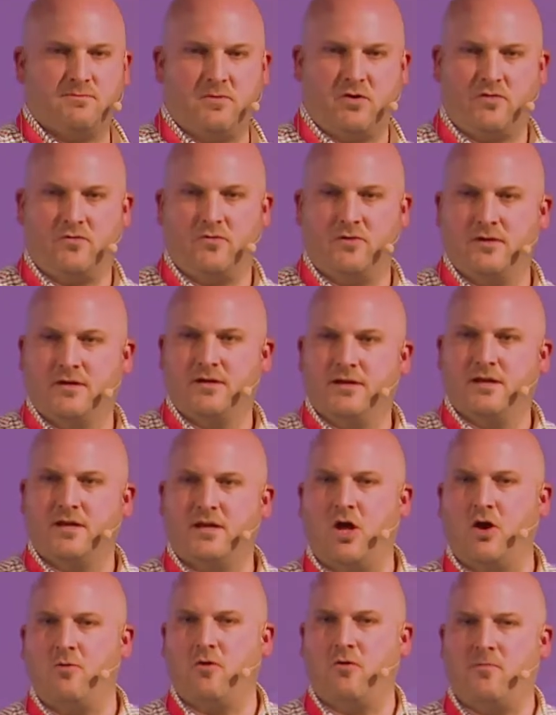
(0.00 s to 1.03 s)
model.
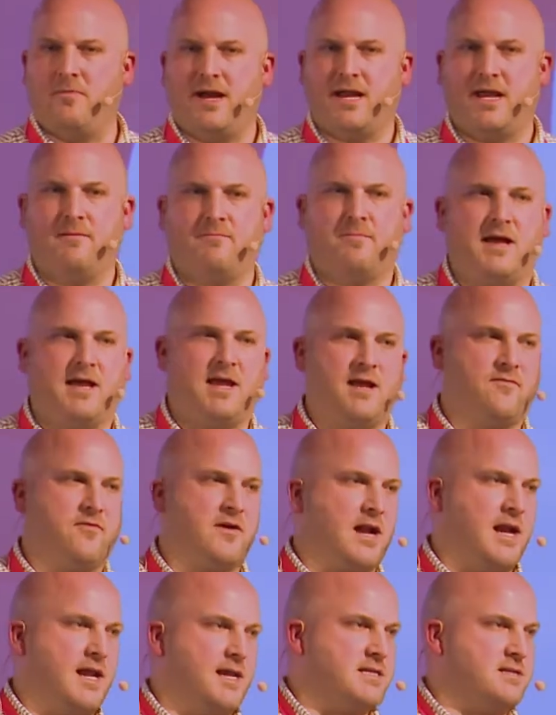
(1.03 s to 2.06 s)
No more money paying for
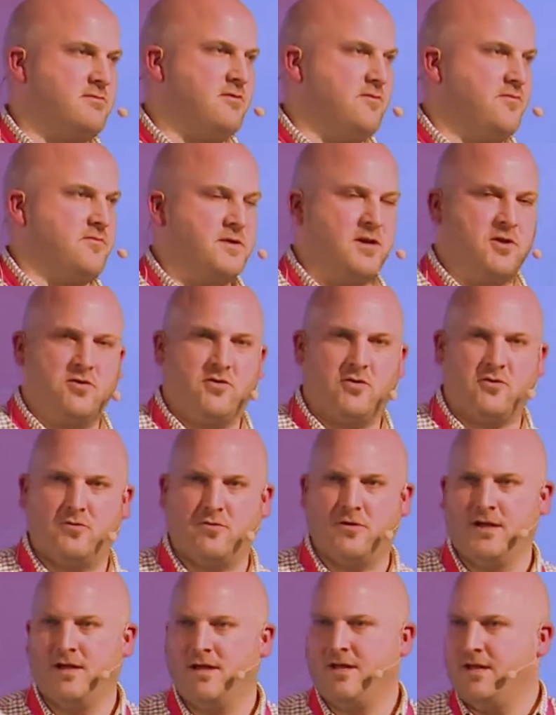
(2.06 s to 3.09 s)
clicks through from Google.
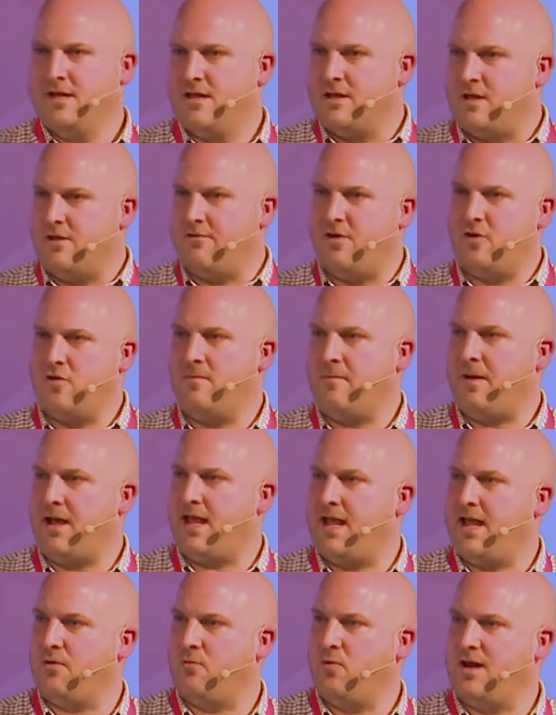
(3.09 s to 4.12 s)
You're only
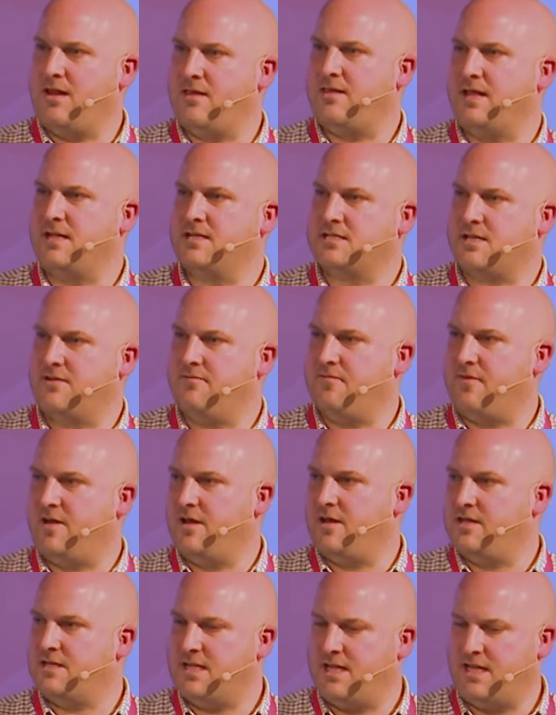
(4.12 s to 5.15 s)
paying when things
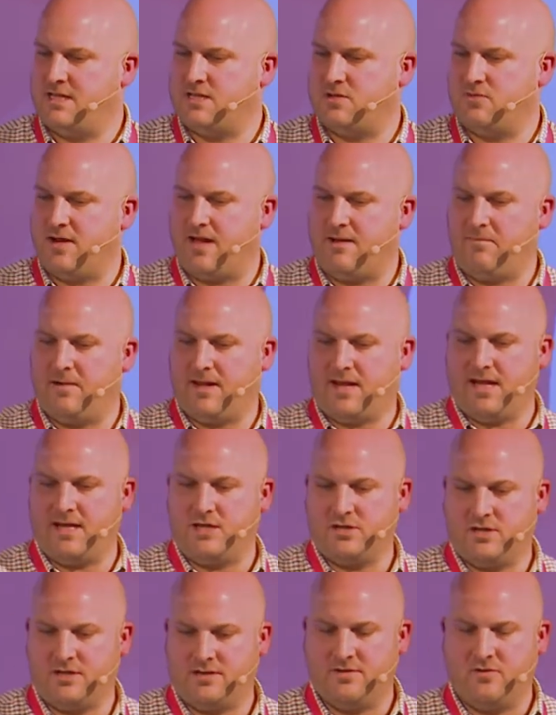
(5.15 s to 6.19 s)
convert into an
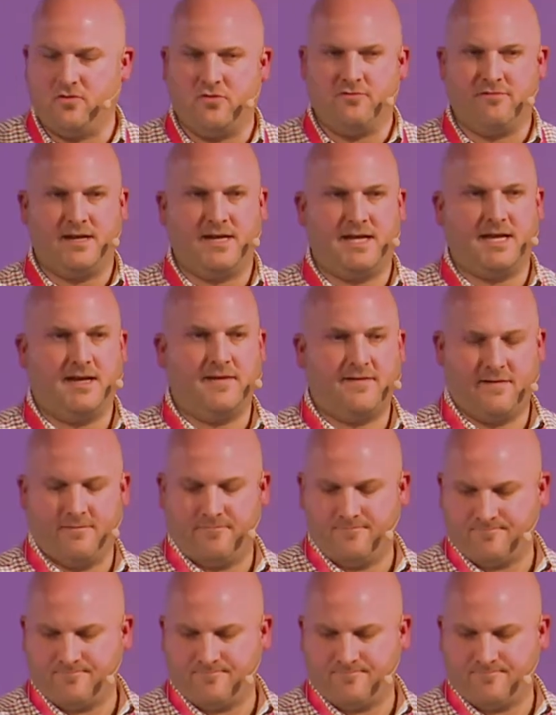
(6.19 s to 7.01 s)
application or a lead.